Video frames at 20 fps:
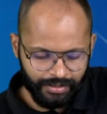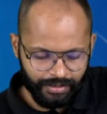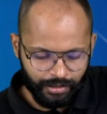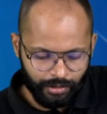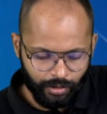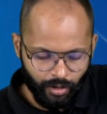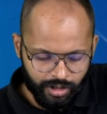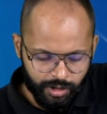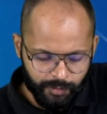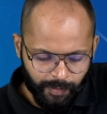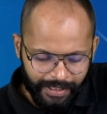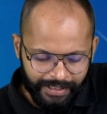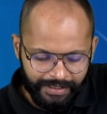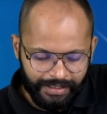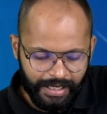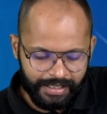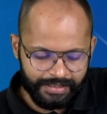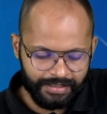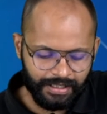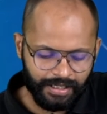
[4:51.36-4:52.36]
Launched by
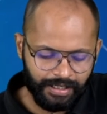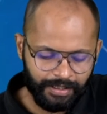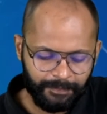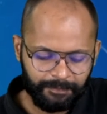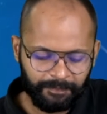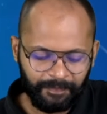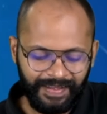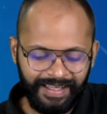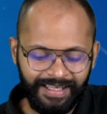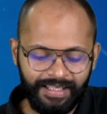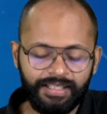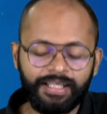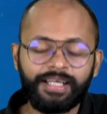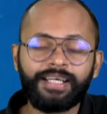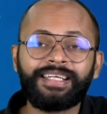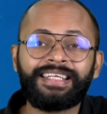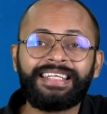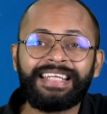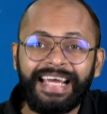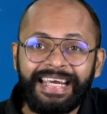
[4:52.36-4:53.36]
NASA
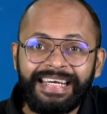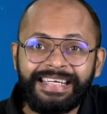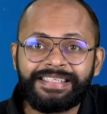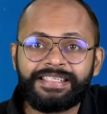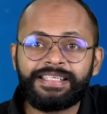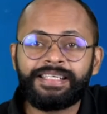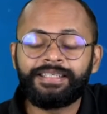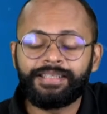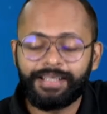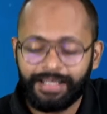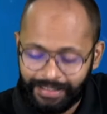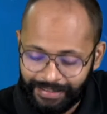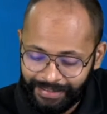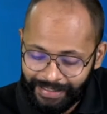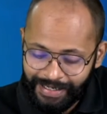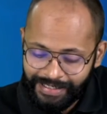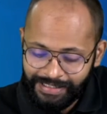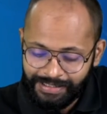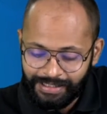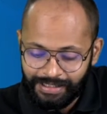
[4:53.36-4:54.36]
in
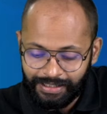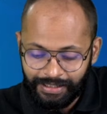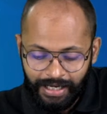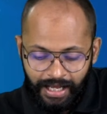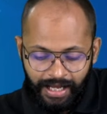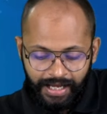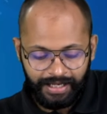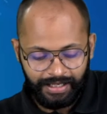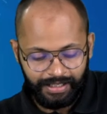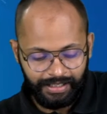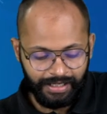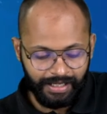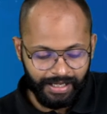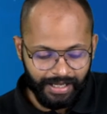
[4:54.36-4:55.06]
1999.